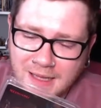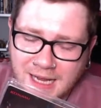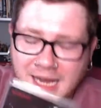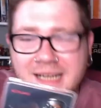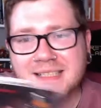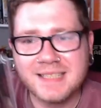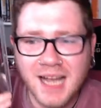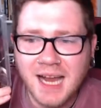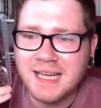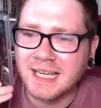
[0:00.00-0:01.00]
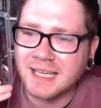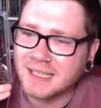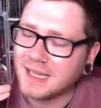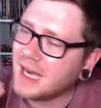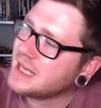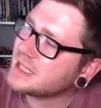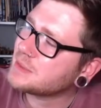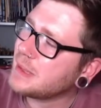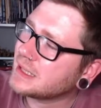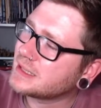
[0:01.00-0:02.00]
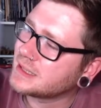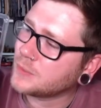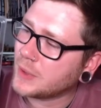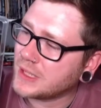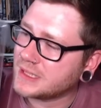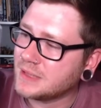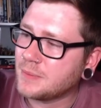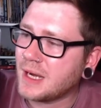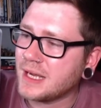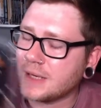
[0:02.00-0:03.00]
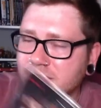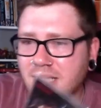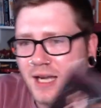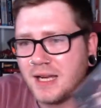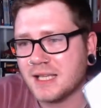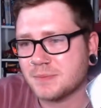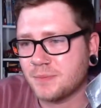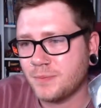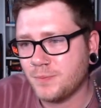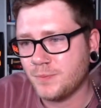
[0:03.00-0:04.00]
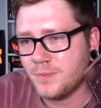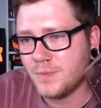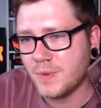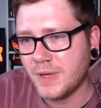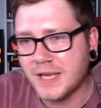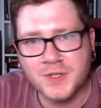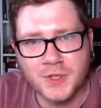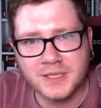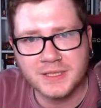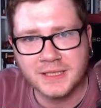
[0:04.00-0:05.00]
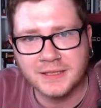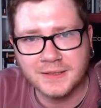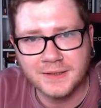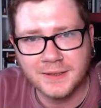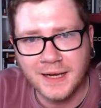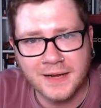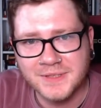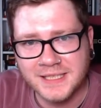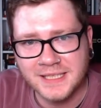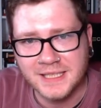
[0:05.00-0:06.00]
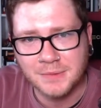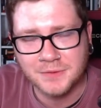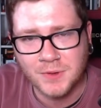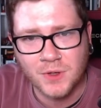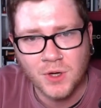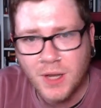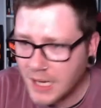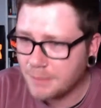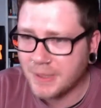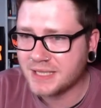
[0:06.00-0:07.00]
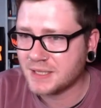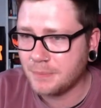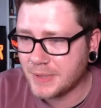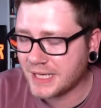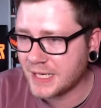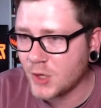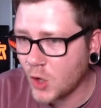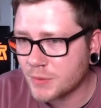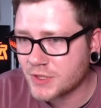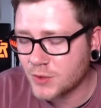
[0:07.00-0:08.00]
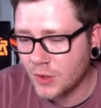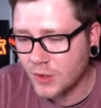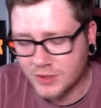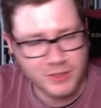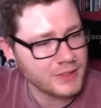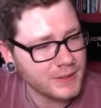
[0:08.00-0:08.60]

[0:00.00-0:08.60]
and it's tiny. I expected when I did buy it, I was like, oh, that's interesting. I haven't seen that before. I bet it's a big, enormous torch